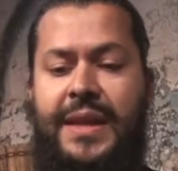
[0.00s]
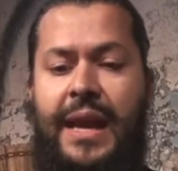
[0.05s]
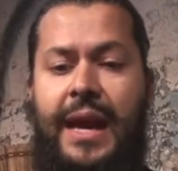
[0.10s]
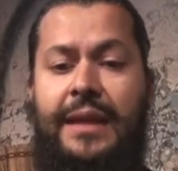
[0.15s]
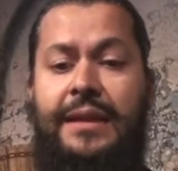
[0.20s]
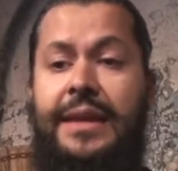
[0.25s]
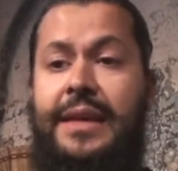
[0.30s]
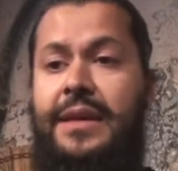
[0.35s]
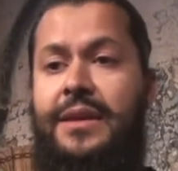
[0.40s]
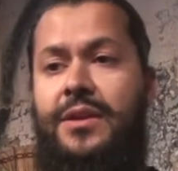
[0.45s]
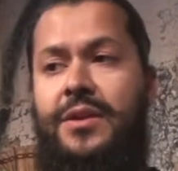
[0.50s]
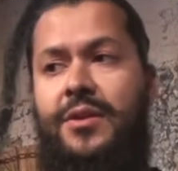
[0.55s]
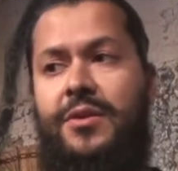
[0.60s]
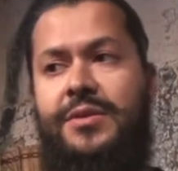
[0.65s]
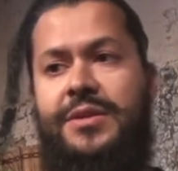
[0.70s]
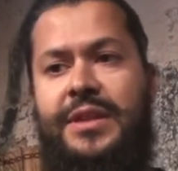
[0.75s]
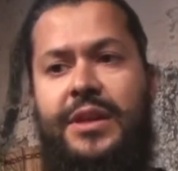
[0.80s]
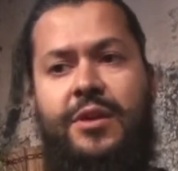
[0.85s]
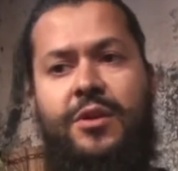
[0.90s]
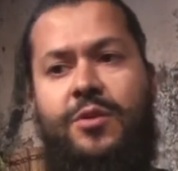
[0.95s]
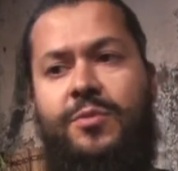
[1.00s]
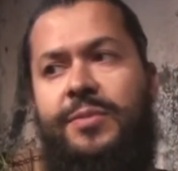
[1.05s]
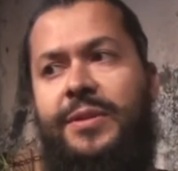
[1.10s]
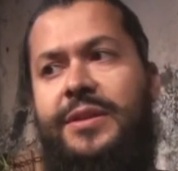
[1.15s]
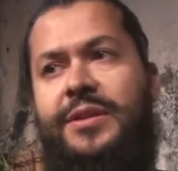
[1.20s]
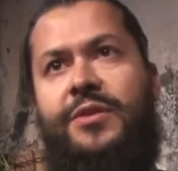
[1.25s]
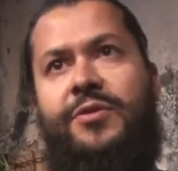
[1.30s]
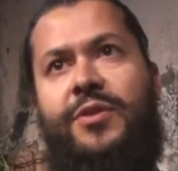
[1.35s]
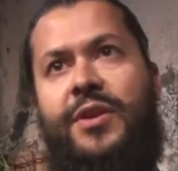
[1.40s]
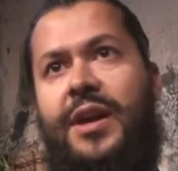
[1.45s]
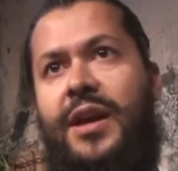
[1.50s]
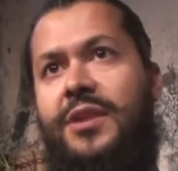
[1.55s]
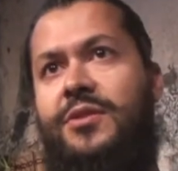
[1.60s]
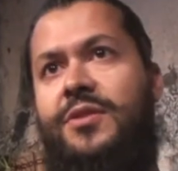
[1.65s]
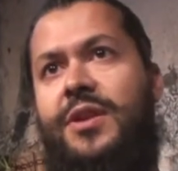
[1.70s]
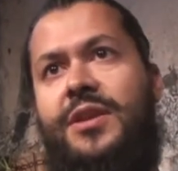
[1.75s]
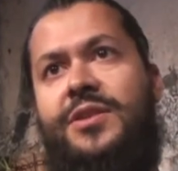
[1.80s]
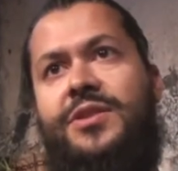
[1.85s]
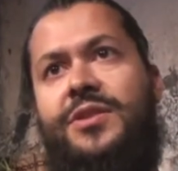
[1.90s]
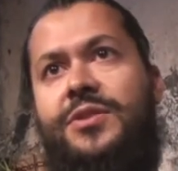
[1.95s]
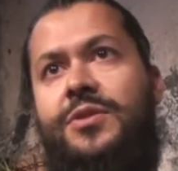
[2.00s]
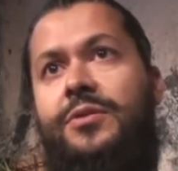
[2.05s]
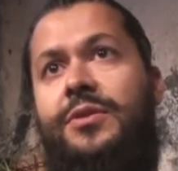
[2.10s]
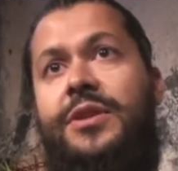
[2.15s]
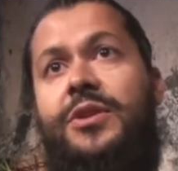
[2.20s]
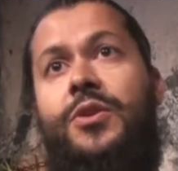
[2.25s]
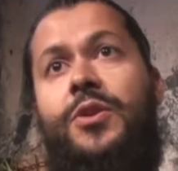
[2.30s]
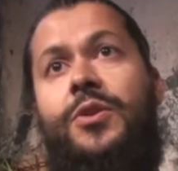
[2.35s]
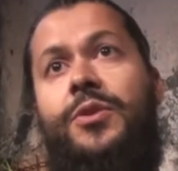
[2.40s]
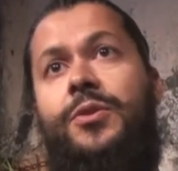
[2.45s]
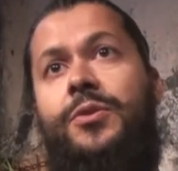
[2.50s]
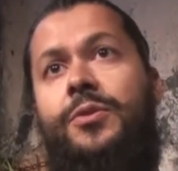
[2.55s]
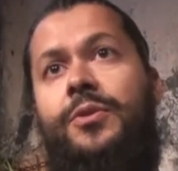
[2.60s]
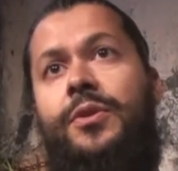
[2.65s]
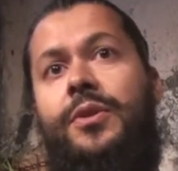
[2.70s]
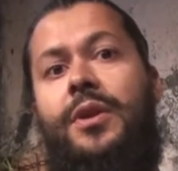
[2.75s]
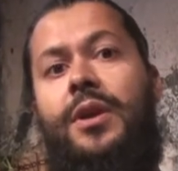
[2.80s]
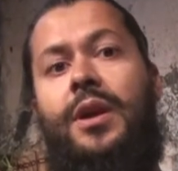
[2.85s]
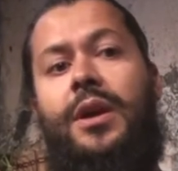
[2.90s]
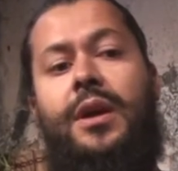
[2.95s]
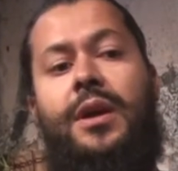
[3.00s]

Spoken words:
Ellie, is like a complete different contrast. She's only known